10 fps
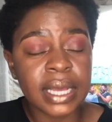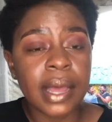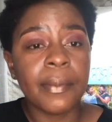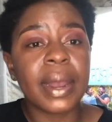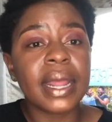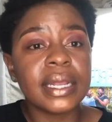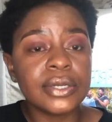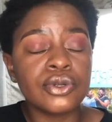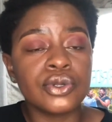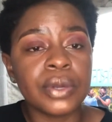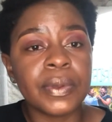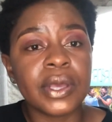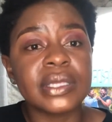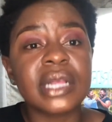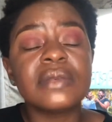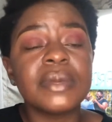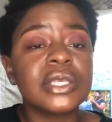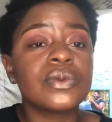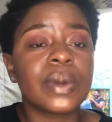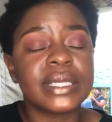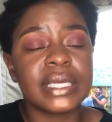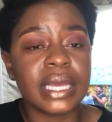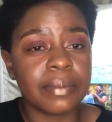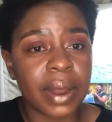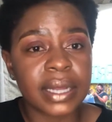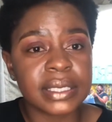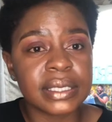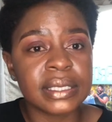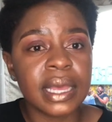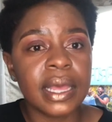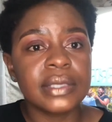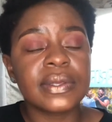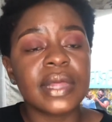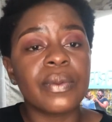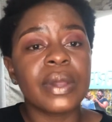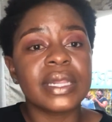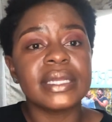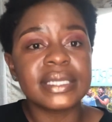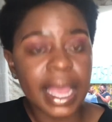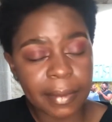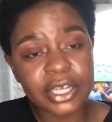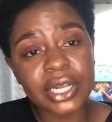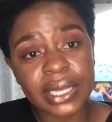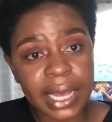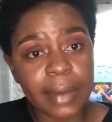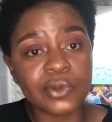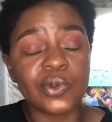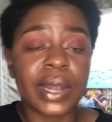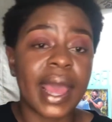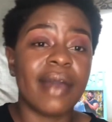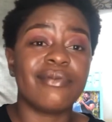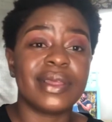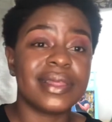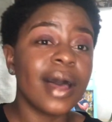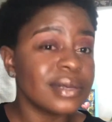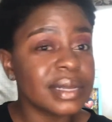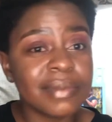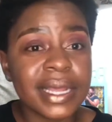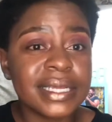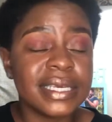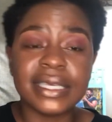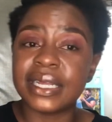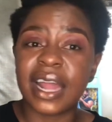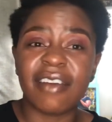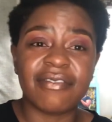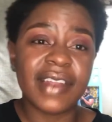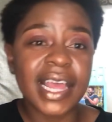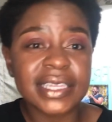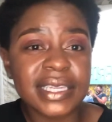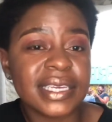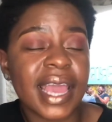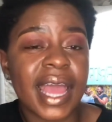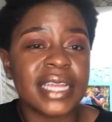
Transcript: but I need to do it, because that's me sweating in practice, so that when the time actually comes, when I have 1,000 meetings and I have flights to catch